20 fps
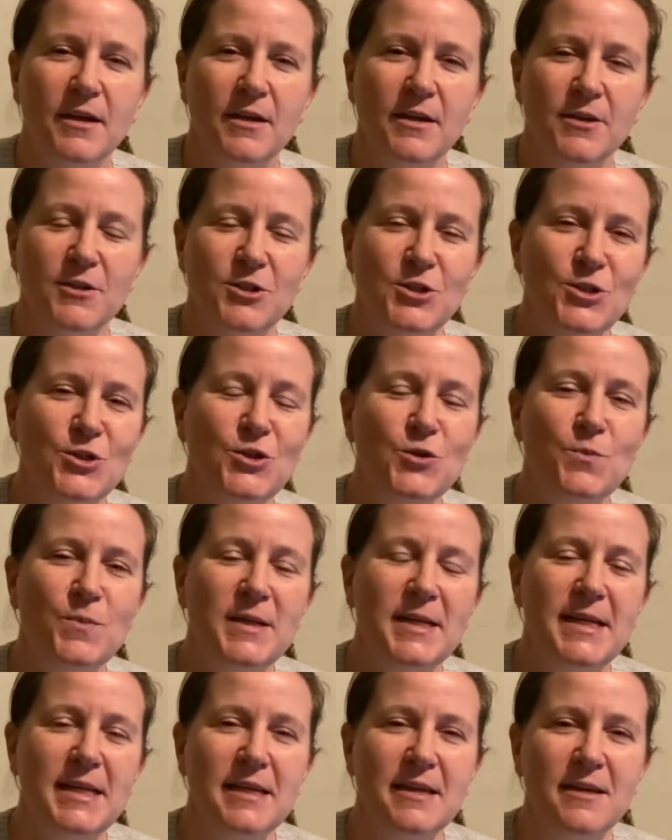Do you
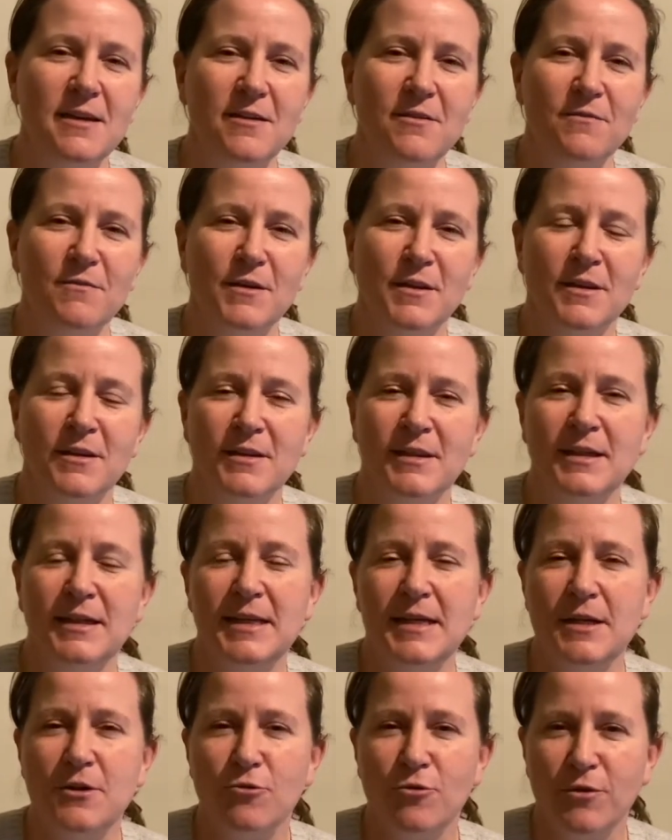believe that the
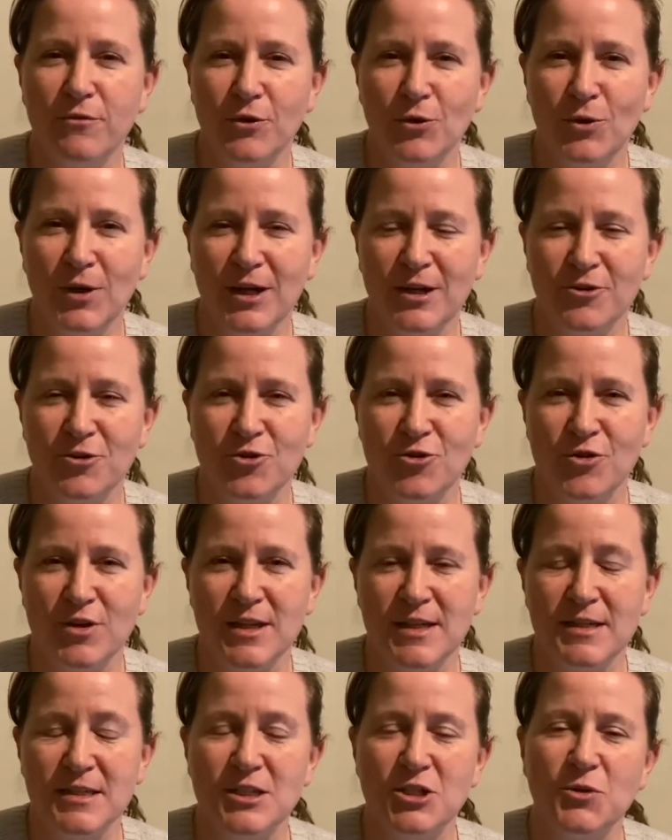leader of your
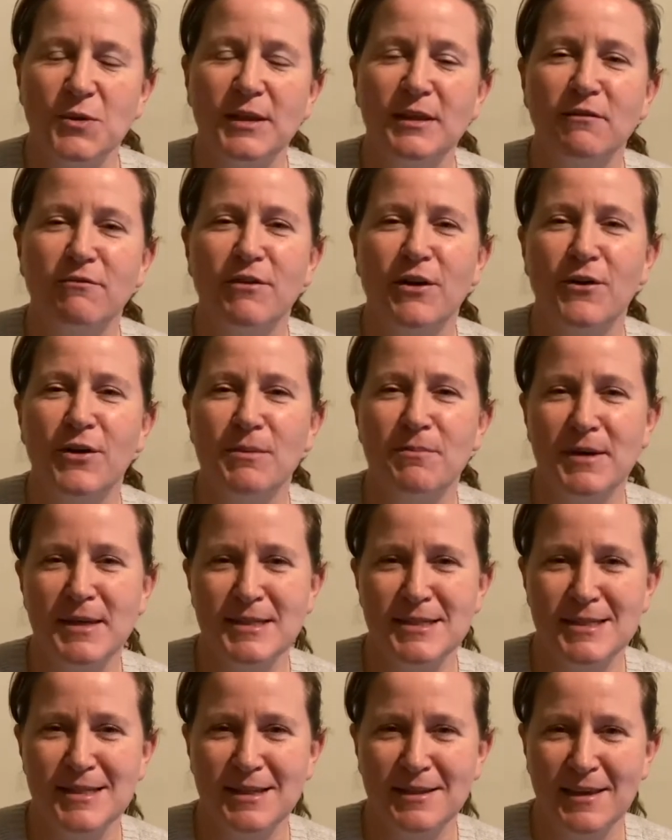country is doing the very
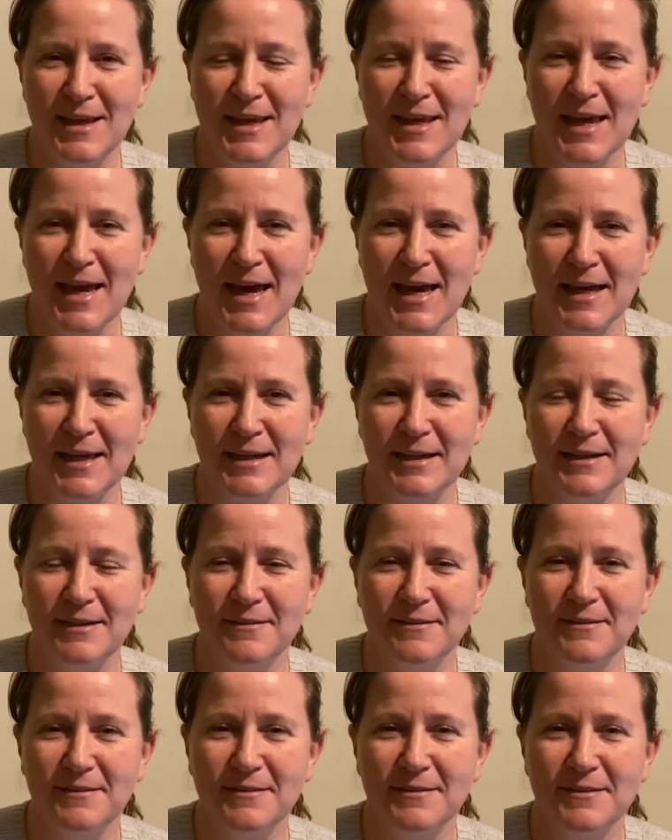best that they can?
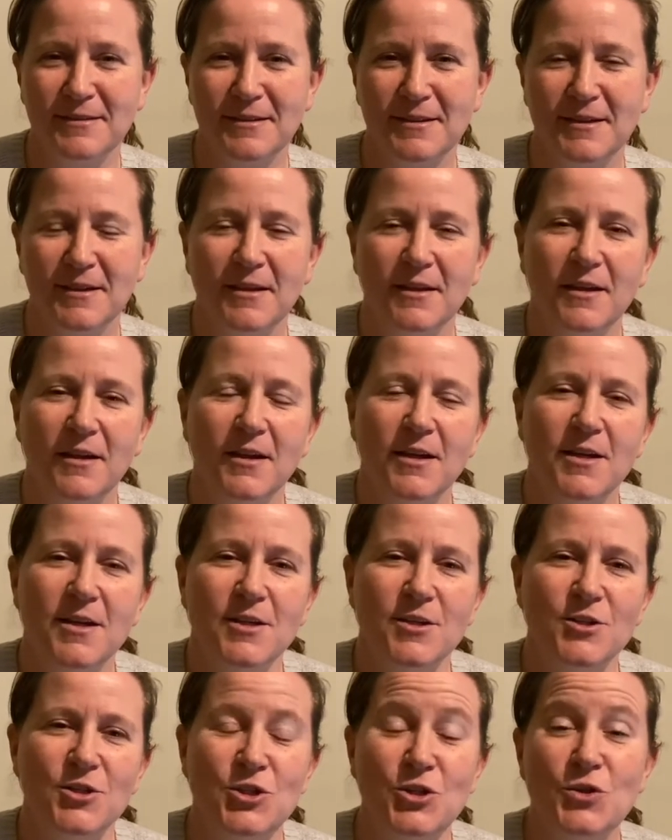
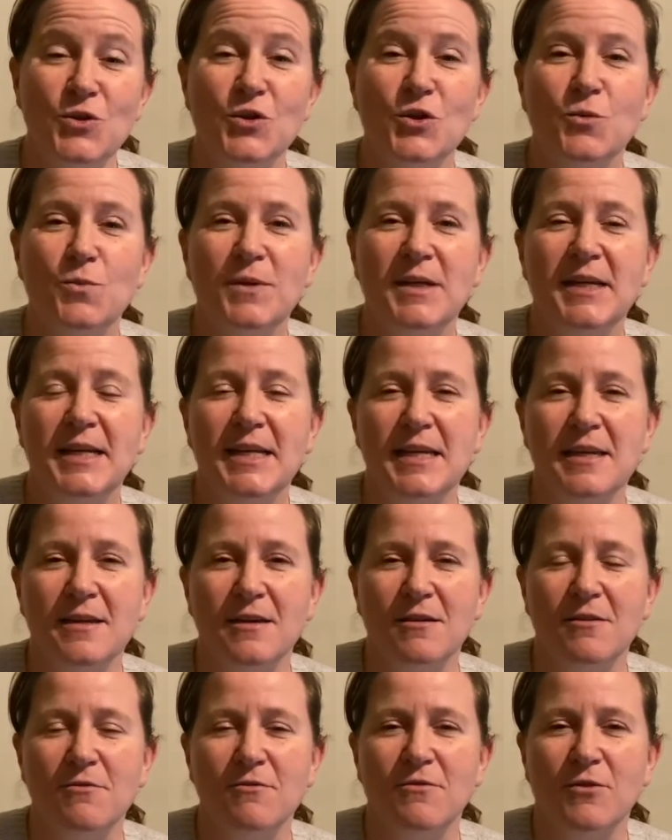Do you
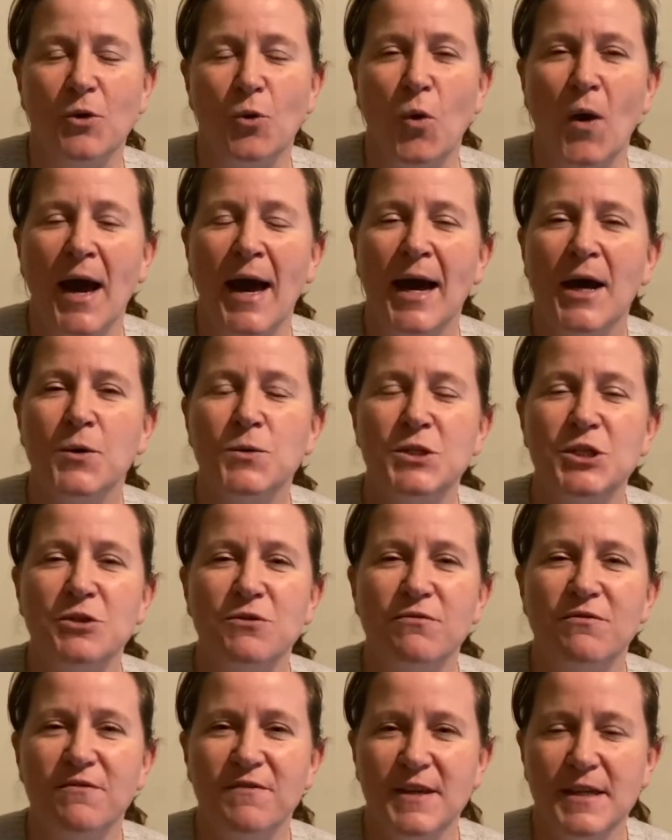believe, or how do you
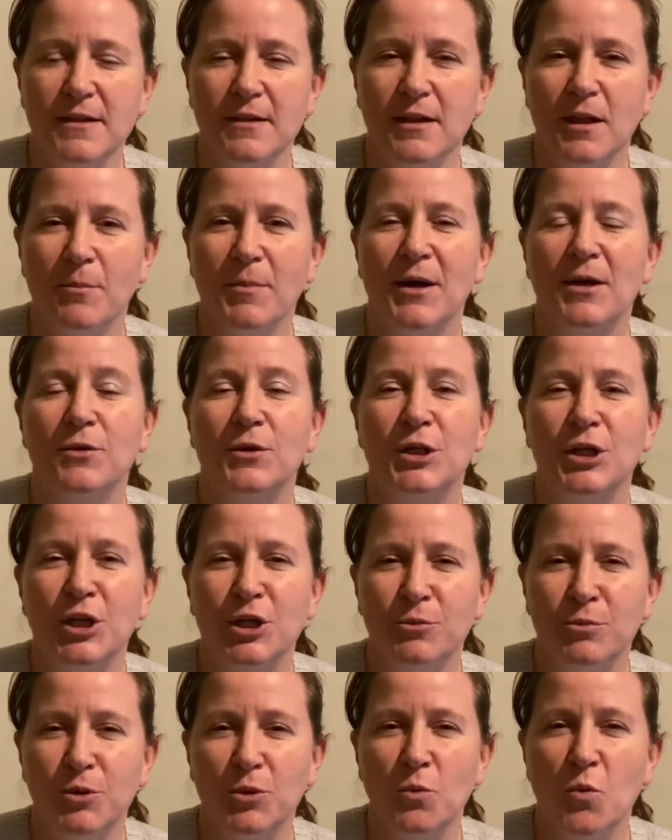feel about
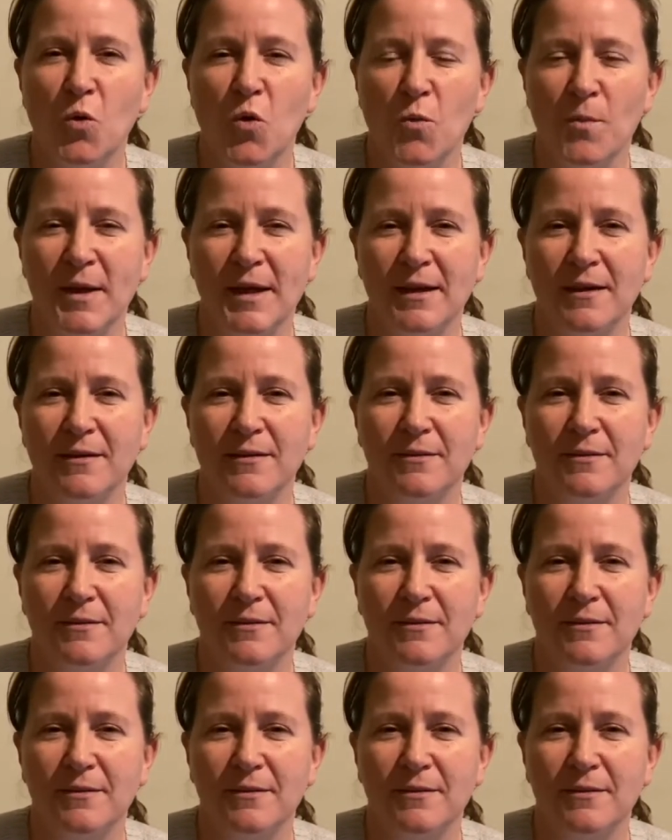global warming?